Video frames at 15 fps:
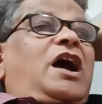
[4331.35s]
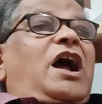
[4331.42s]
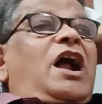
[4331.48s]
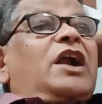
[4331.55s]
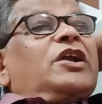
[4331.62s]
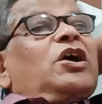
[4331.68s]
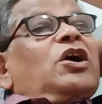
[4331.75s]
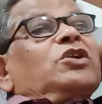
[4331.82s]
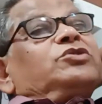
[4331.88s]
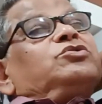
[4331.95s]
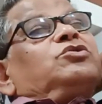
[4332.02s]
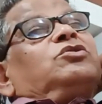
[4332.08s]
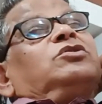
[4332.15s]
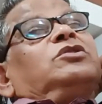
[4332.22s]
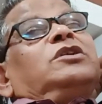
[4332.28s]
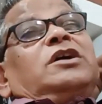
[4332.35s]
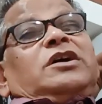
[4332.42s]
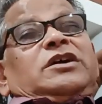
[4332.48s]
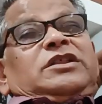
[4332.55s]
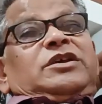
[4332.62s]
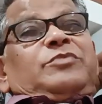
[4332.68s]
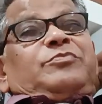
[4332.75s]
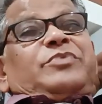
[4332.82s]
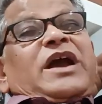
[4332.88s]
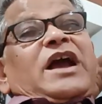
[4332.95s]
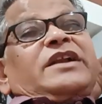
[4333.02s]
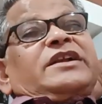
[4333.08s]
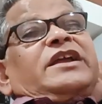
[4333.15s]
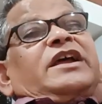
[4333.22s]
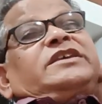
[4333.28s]
and also the
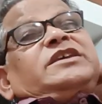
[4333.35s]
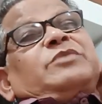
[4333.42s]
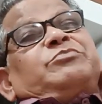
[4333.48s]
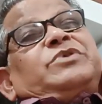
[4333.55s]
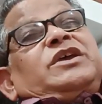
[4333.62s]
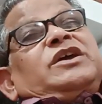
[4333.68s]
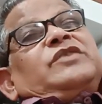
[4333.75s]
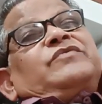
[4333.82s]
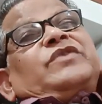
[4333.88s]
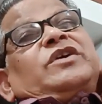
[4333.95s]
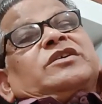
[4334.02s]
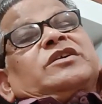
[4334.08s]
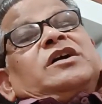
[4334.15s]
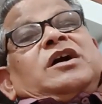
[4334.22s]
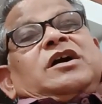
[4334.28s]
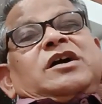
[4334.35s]
candidates appearing for